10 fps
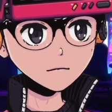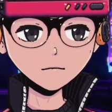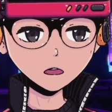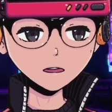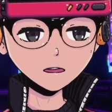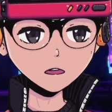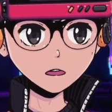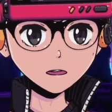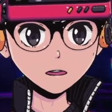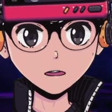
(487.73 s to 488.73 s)
The people
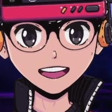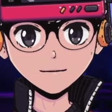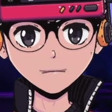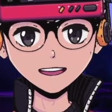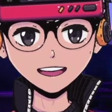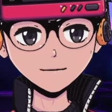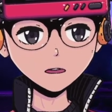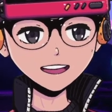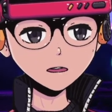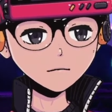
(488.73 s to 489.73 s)
in your team can
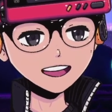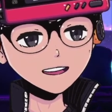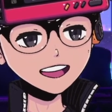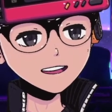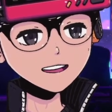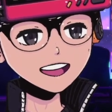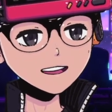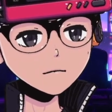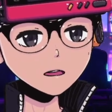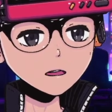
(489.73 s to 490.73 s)
be a great way to
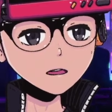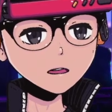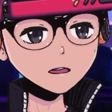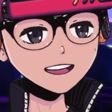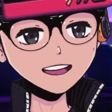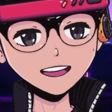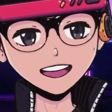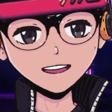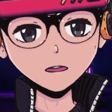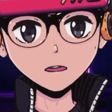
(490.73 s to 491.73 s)
help you
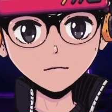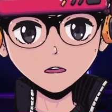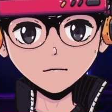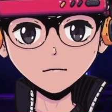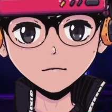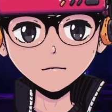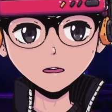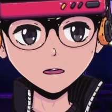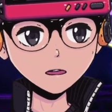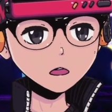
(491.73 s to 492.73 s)
get an objective
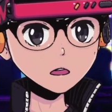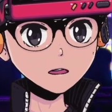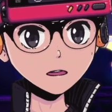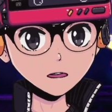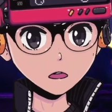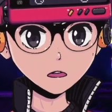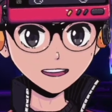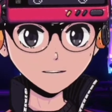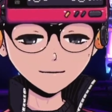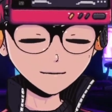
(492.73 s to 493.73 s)
view about your art.